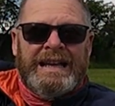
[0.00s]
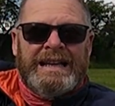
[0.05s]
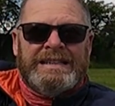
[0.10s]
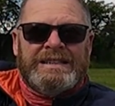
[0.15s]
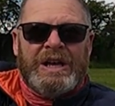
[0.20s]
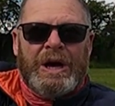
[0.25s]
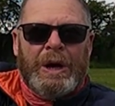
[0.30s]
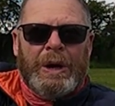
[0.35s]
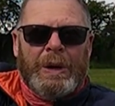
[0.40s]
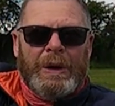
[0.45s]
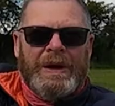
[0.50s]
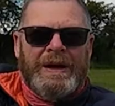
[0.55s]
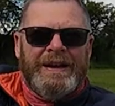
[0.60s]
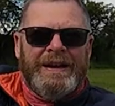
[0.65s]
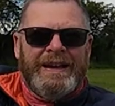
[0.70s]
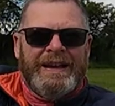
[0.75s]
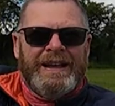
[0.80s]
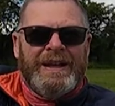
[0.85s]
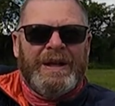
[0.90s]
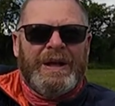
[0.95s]
So
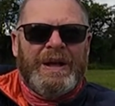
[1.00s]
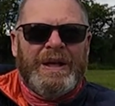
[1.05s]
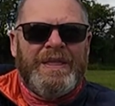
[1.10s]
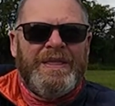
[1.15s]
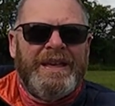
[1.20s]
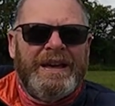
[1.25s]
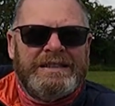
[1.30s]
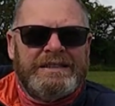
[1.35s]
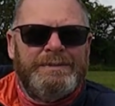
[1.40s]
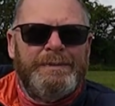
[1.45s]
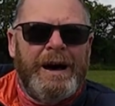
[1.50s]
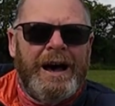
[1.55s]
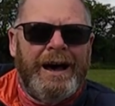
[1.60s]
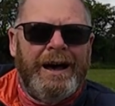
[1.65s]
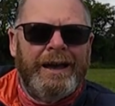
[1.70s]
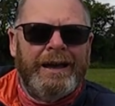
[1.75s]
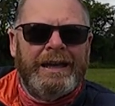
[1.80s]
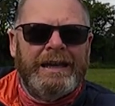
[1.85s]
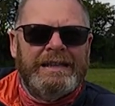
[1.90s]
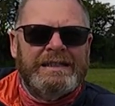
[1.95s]
that's
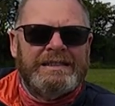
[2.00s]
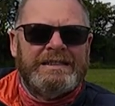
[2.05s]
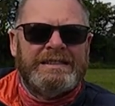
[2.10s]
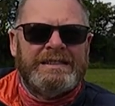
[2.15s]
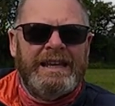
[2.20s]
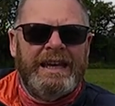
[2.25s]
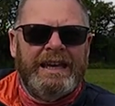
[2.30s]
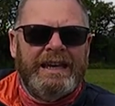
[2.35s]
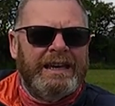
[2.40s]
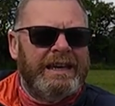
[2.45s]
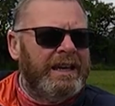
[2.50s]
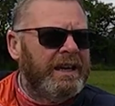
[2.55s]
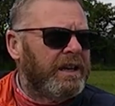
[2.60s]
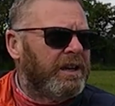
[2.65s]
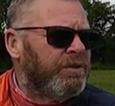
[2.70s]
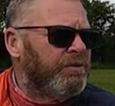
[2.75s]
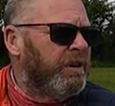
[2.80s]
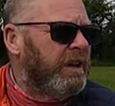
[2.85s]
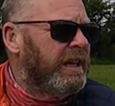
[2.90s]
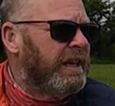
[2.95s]
my stay at
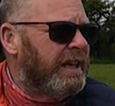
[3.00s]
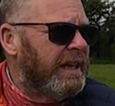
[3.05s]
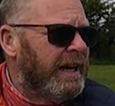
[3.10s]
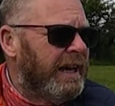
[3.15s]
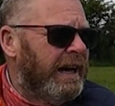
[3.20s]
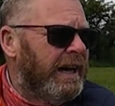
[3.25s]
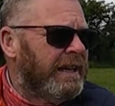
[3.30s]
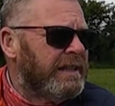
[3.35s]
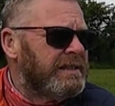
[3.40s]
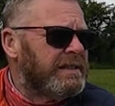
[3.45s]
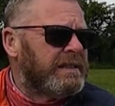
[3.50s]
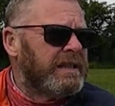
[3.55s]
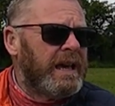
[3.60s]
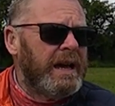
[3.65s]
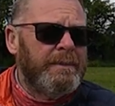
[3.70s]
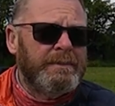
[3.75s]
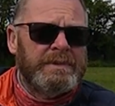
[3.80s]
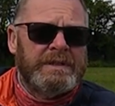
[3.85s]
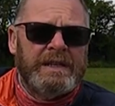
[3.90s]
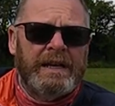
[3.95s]
Greencarts
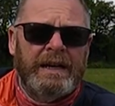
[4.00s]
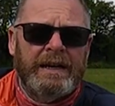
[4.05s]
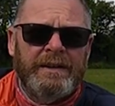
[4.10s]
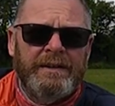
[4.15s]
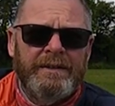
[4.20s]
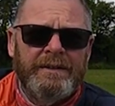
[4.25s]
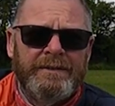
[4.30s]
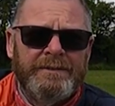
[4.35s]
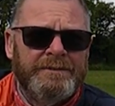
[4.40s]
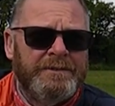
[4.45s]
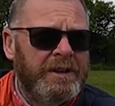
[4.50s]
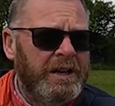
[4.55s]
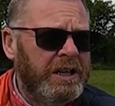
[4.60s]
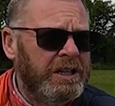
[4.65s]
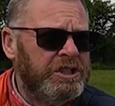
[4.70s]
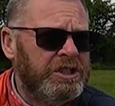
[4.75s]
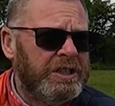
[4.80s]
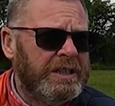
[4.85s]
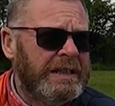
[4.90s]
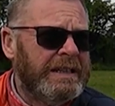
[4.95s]
Campsite
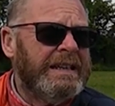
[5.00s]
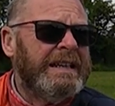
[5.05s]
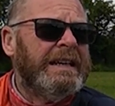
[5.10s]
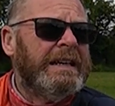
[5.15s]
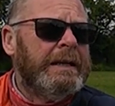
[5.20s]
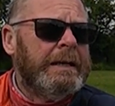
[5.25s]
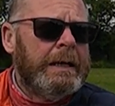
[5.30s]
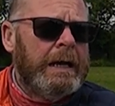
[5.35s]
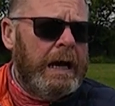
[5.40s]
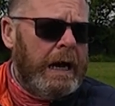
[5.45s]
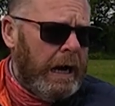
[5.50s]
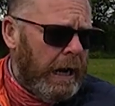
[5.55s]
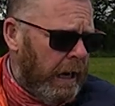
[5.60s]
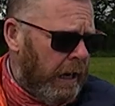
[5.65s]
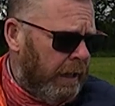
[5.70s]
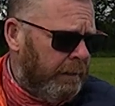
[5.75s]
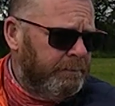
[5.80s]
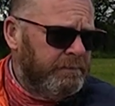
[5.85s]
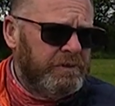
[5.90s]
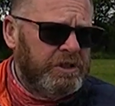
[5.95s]
finished.
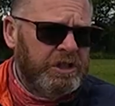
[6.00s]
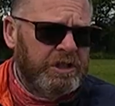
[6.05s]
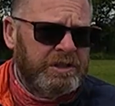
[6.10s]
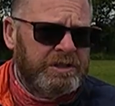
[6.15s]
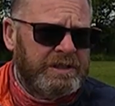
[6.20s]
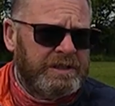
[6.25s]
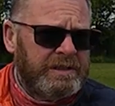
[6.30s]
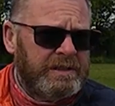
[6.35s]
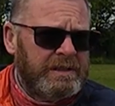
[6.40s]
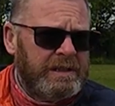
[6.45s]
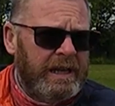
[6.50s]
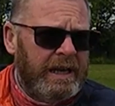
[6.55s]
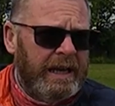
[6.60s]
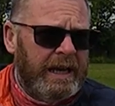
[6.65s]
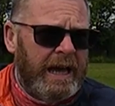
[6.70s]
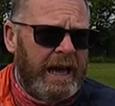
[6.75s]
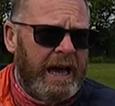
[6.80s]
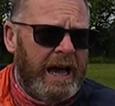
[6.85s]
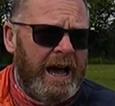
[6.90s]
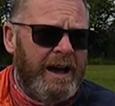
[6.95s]
I'm just
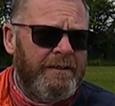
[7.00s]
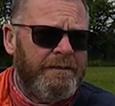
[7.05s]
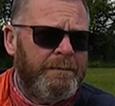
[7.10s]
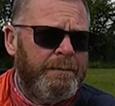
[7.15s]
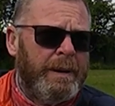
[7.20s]
half